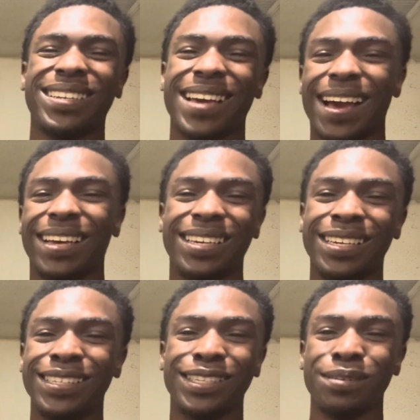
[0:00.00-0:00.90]
that
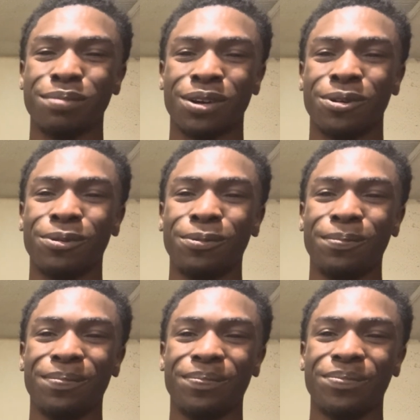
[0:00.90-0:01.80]
easy, bro?
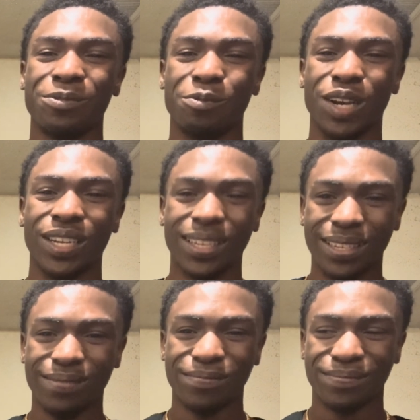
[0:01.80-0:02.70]
Really?
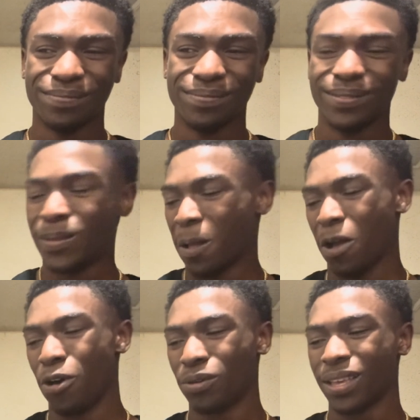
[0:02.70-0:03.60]

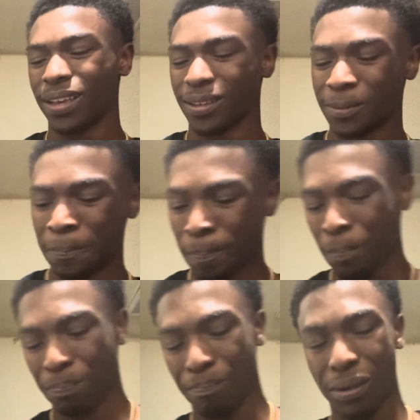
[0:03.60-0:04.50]
Okay.
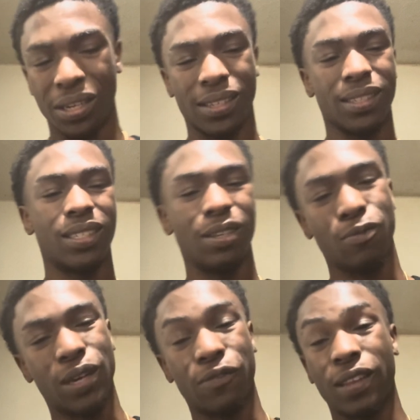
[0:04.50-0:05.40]
But she
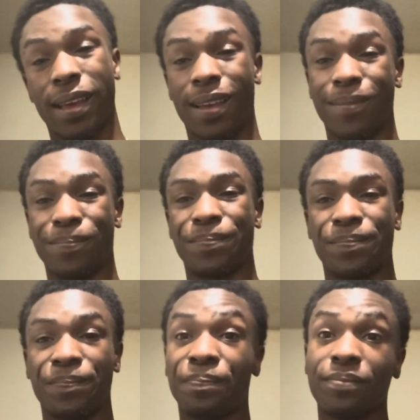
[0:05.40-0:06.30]
went for that.
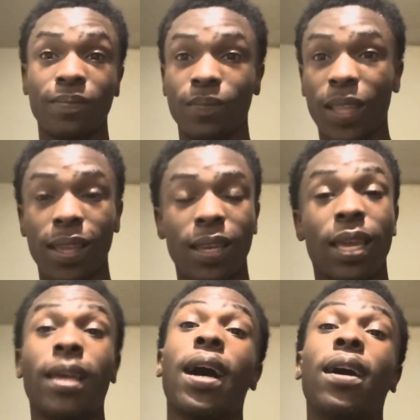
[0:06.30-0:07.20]
They
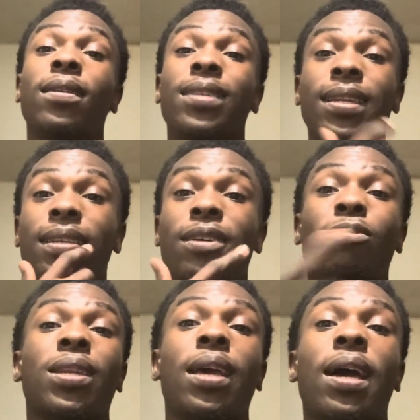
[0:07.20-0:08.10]
did
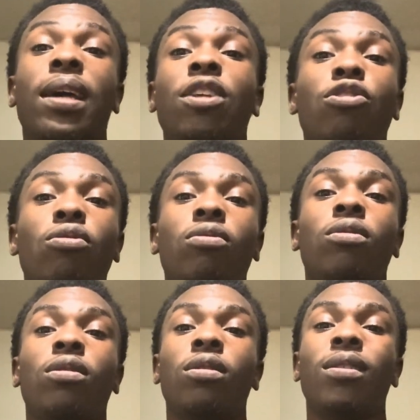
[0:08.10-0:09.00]
what they had to do.
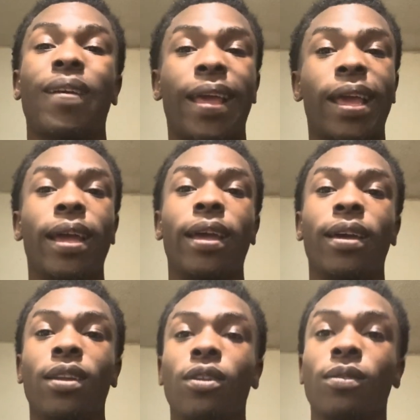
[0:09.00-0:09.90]

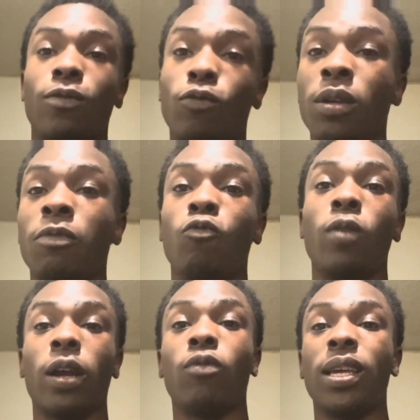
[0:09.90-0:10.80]
And
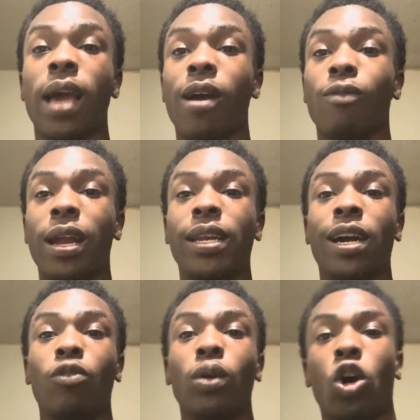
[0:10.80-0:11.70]
where we at right
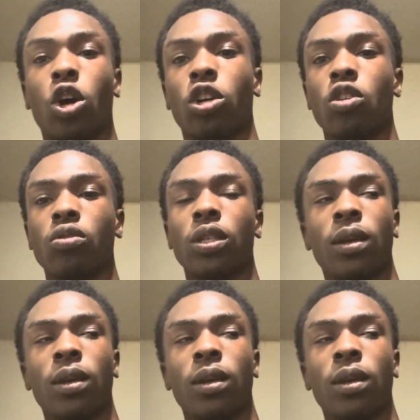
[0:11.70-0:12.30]
now with Arcos.